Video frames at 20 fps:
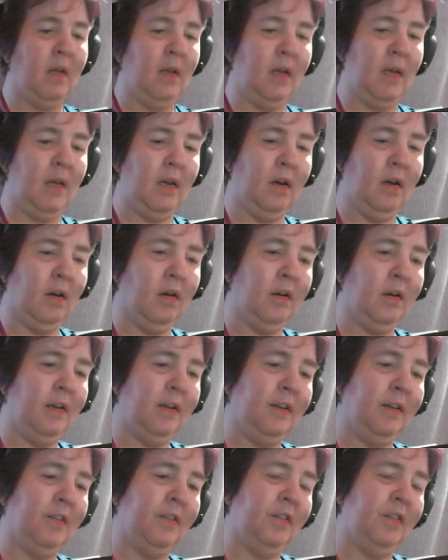Here
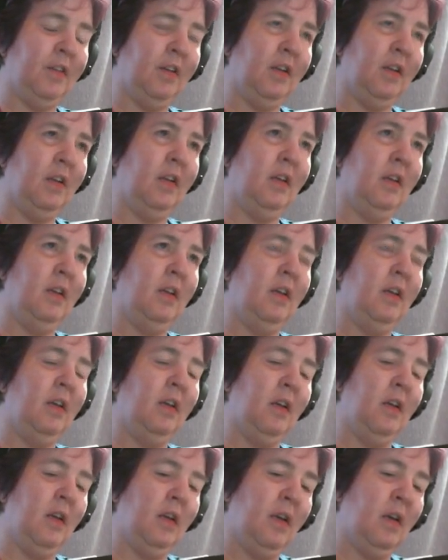is
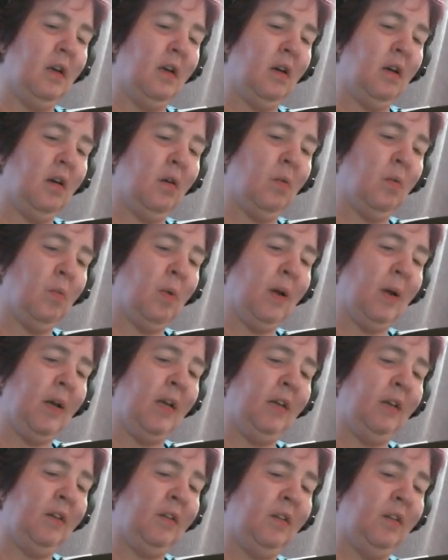a white.